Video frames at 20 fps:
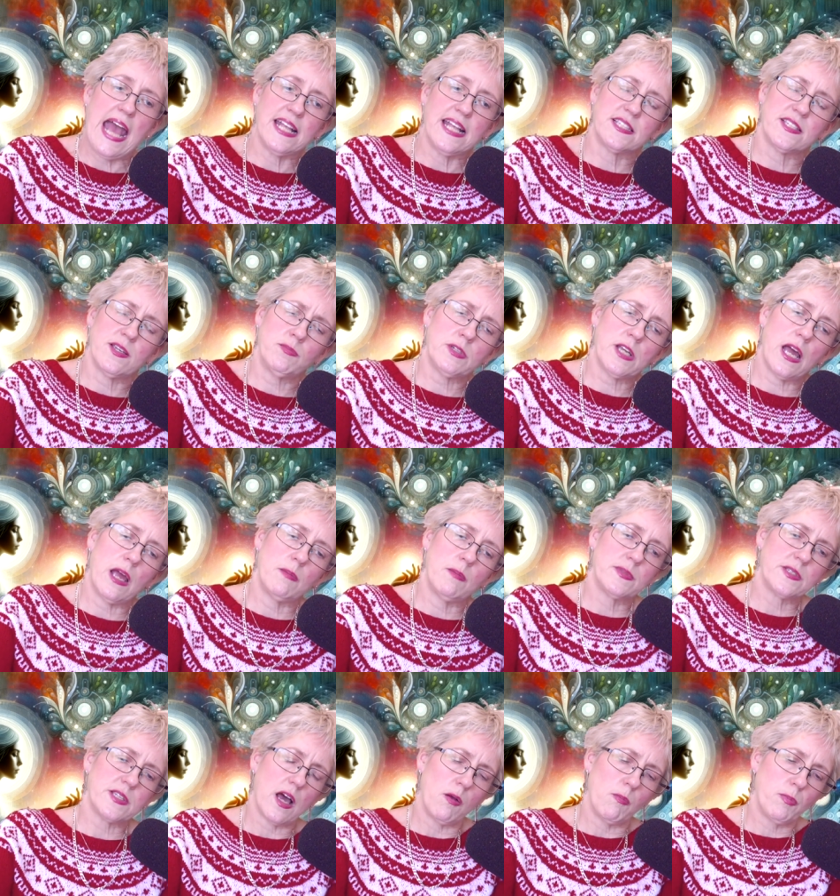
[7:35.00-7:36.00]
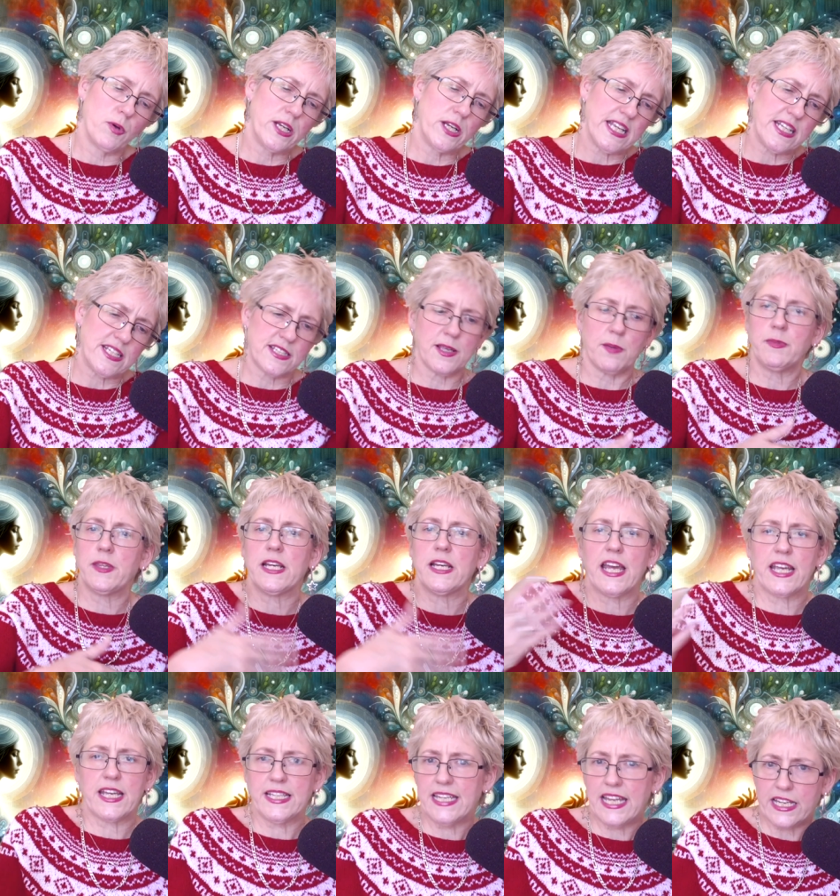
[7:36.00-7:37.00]
And sometimes I'll put in something
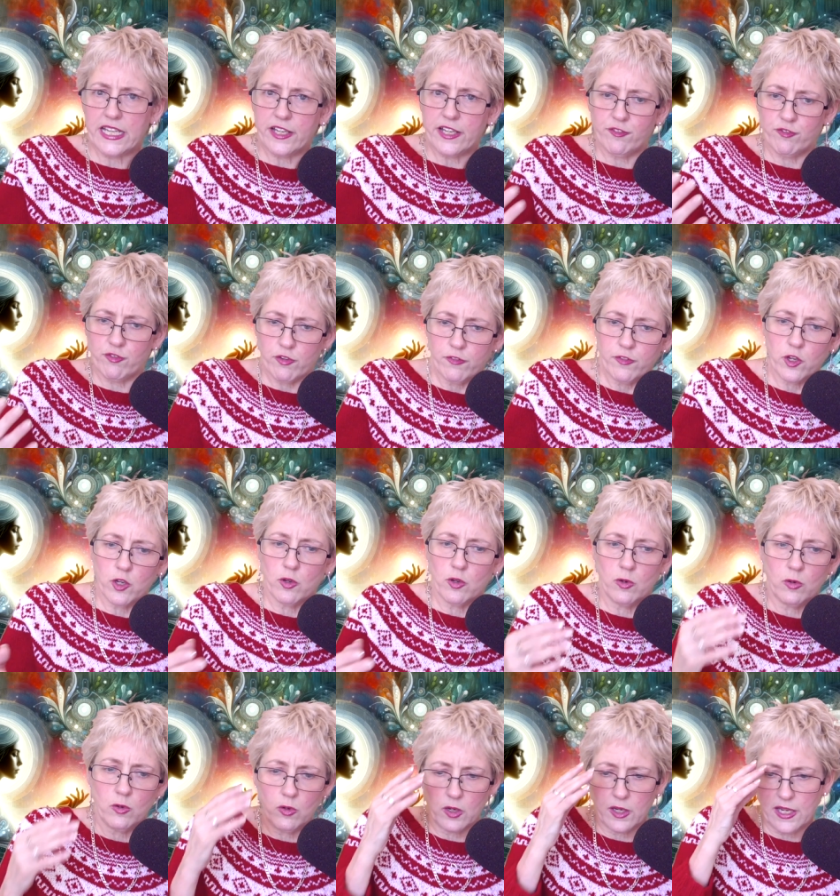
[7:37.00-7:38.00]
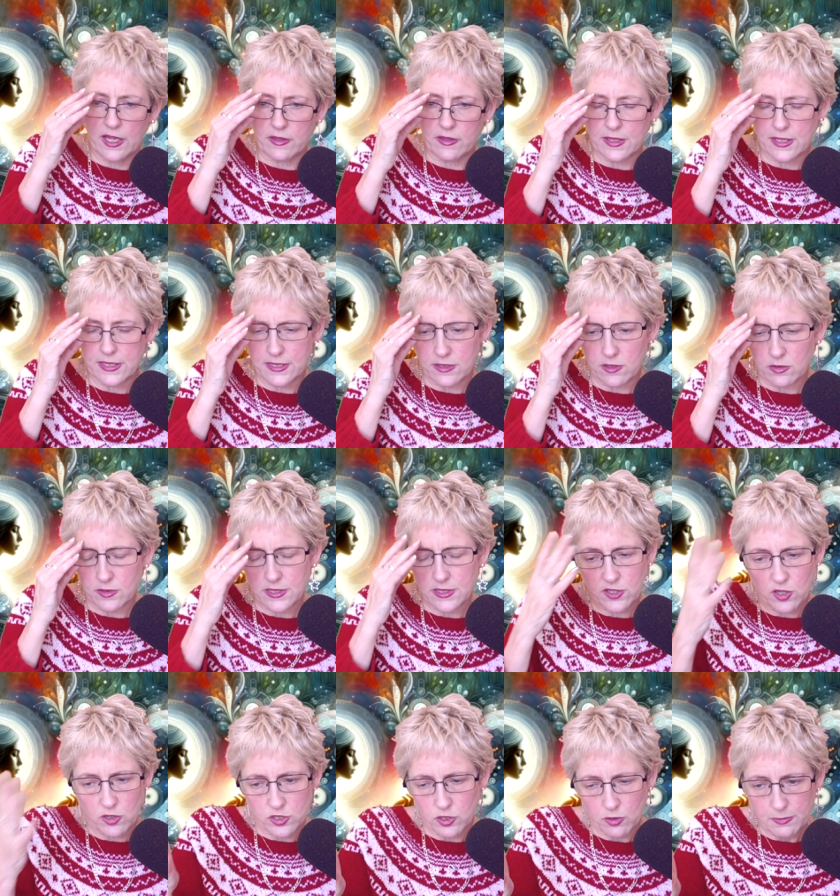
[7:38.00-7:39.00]
like a negative review that's
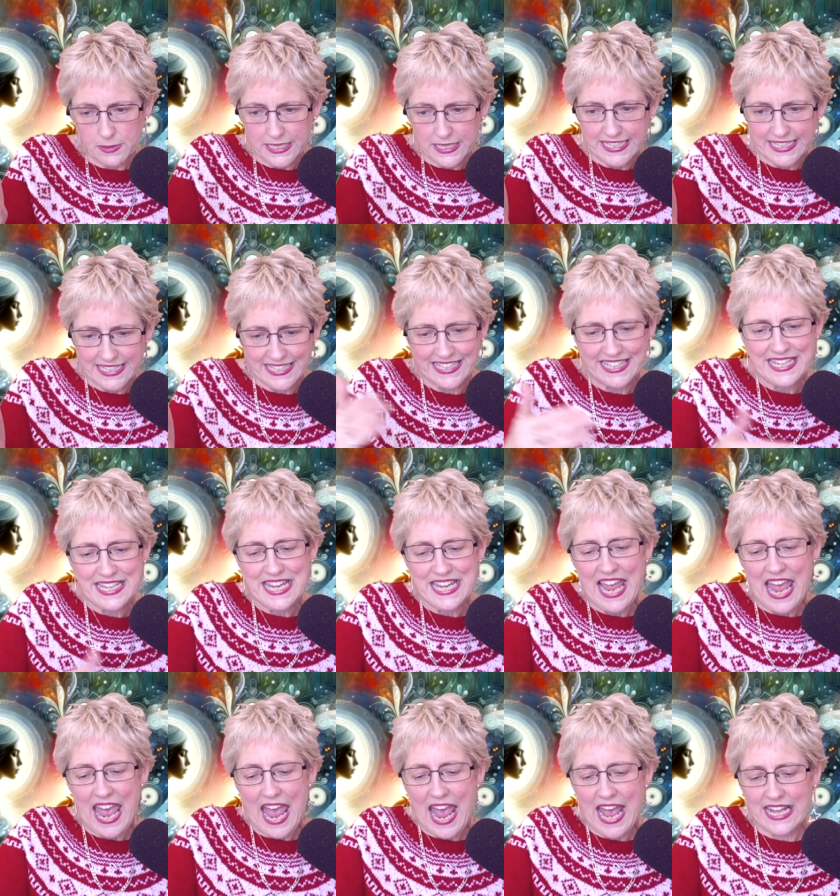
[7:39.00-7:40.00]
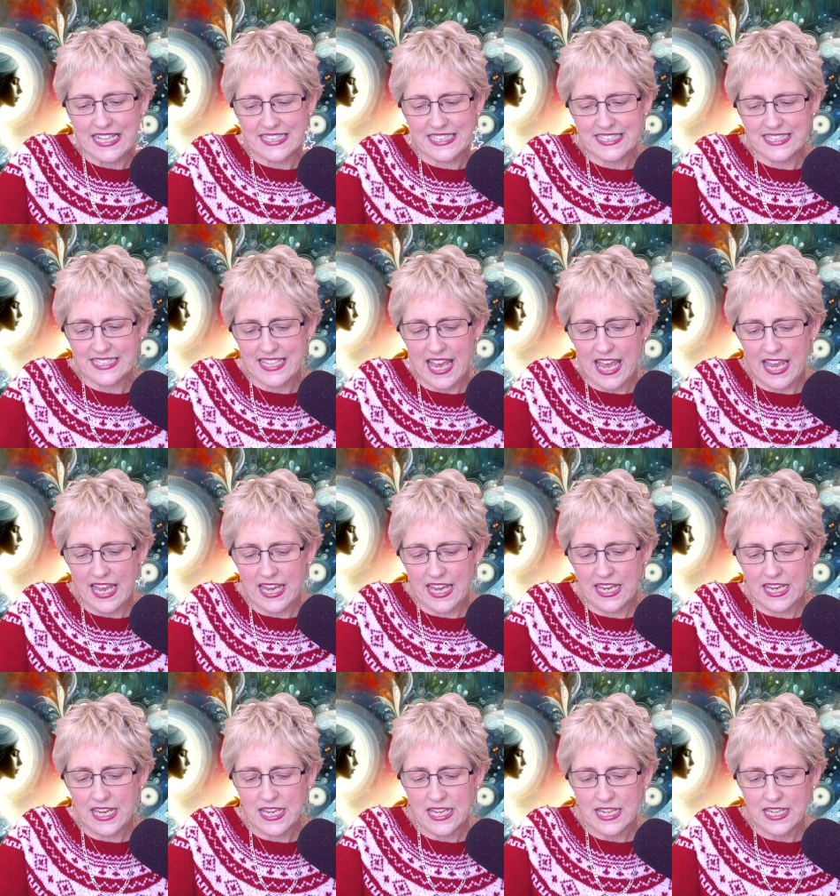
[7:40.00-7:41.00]
on social media and
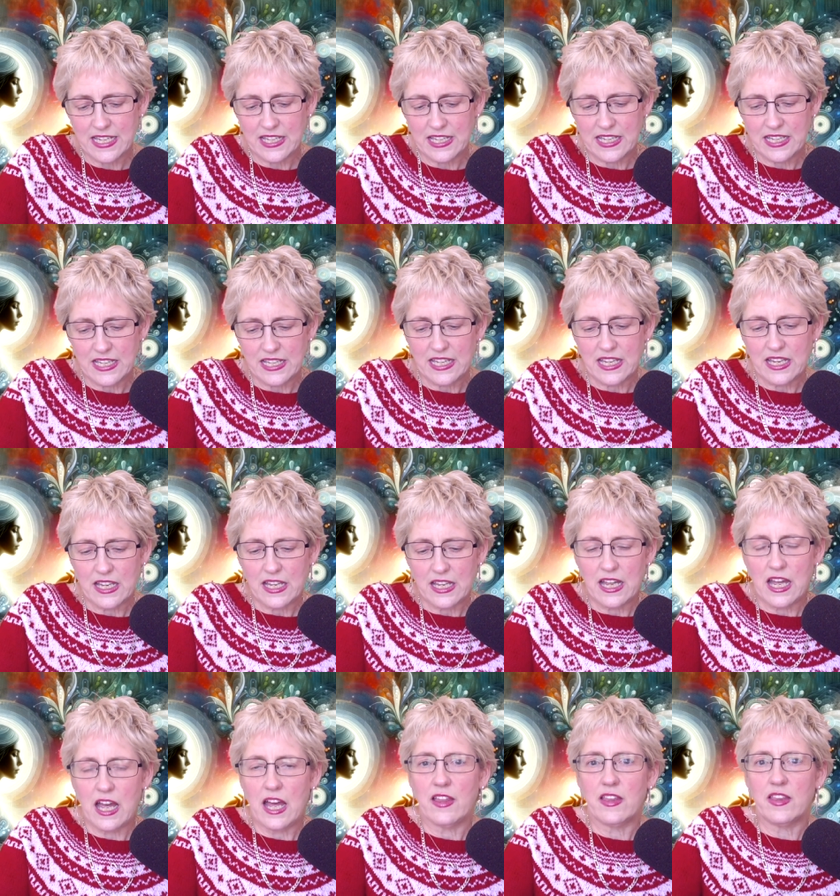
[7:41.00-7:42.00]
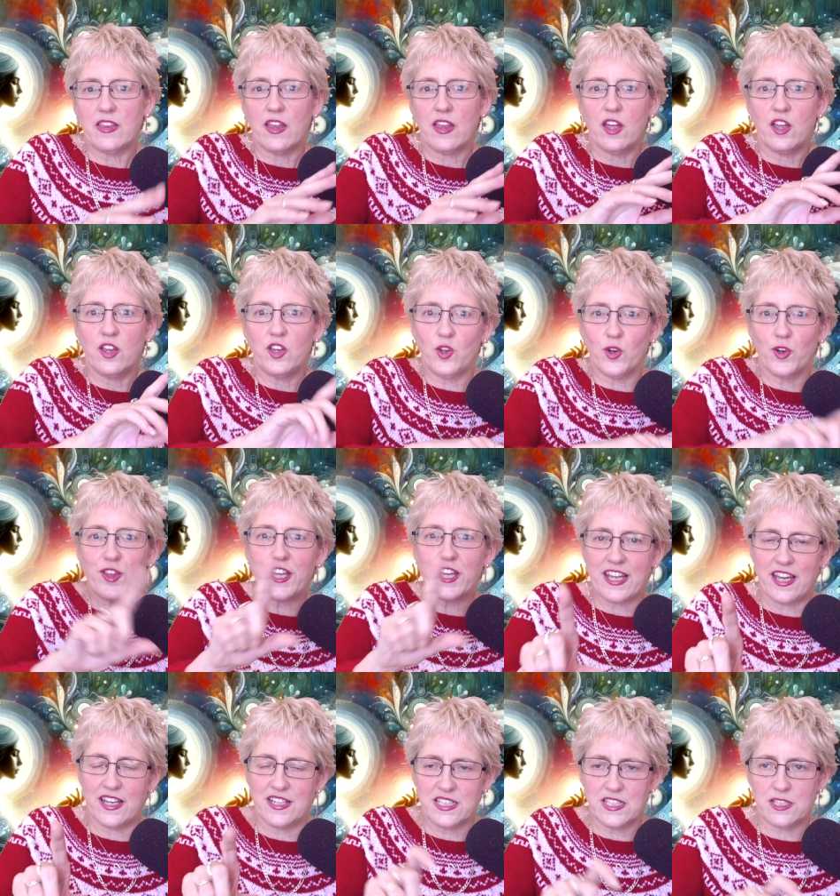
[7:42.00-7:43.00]
say, you're
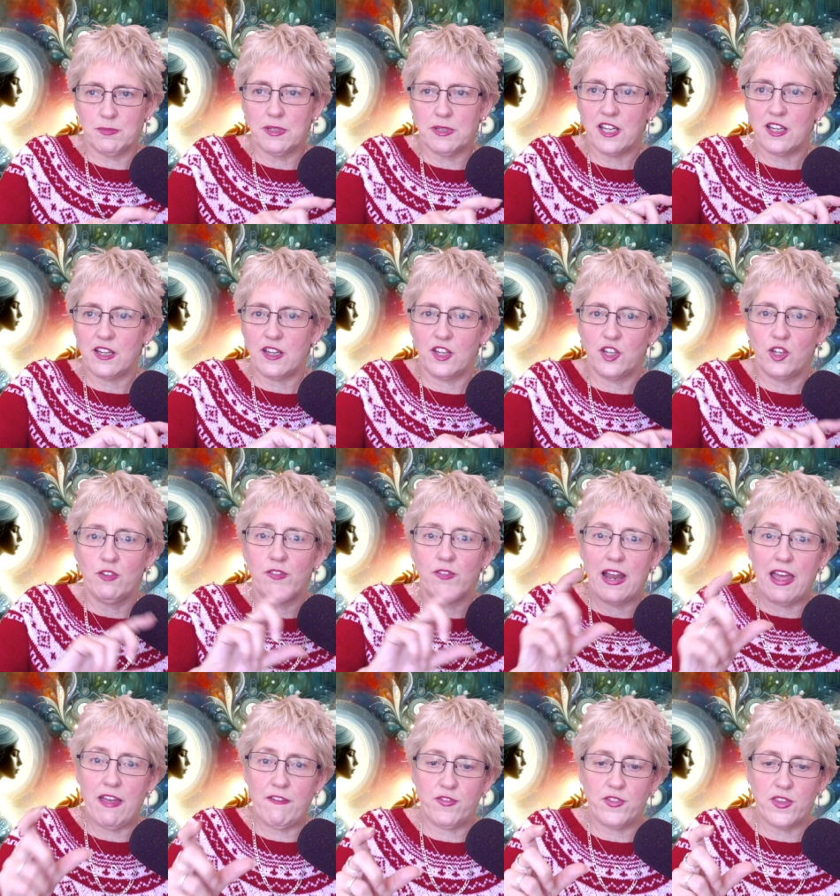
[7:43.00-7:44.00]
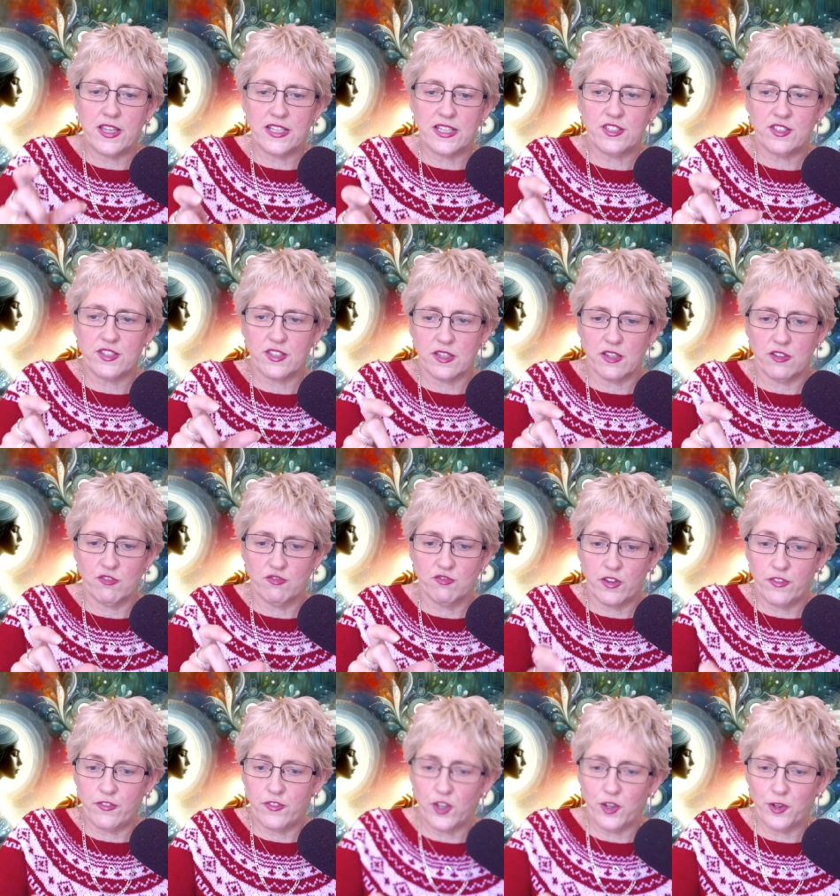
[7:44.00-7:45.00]
the customer, you've left this
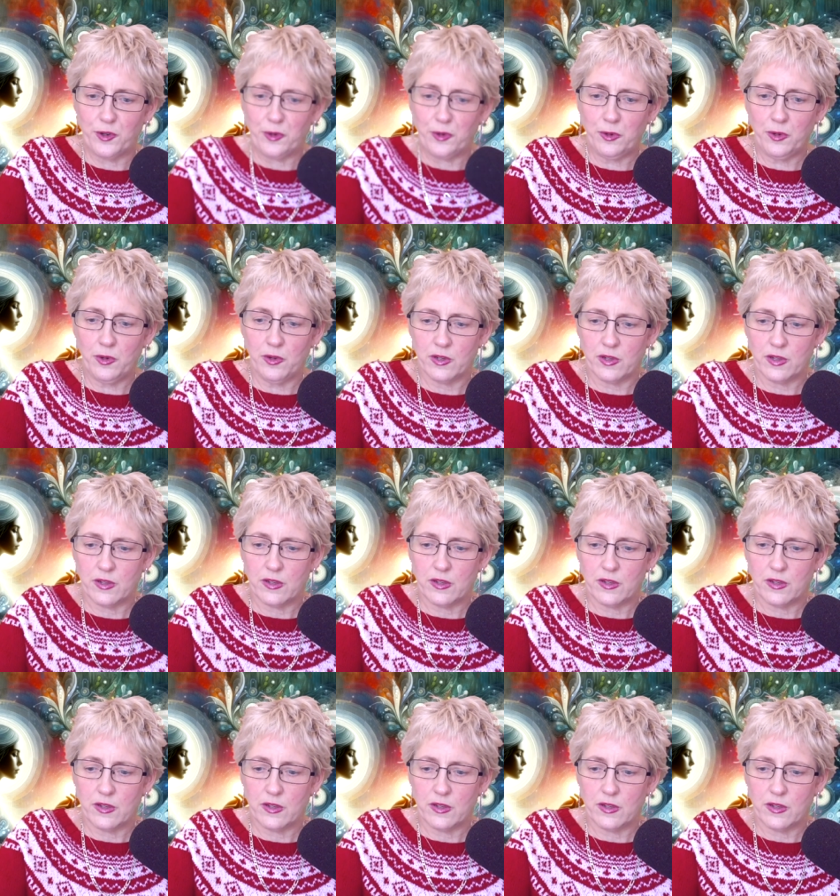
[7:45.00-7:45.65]
review.